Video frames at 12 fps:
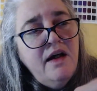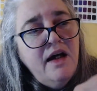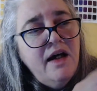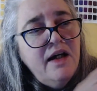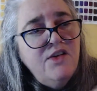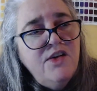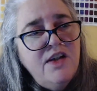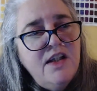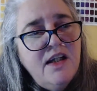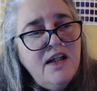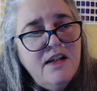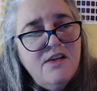
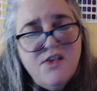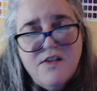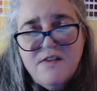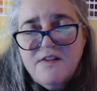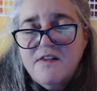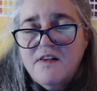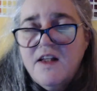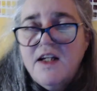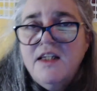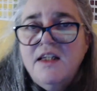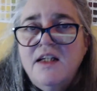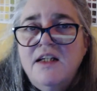Actually, it's just
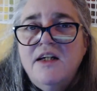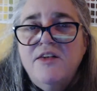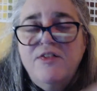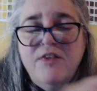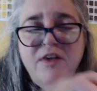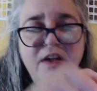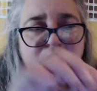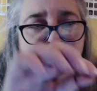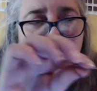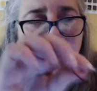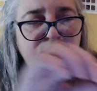slightly different because you're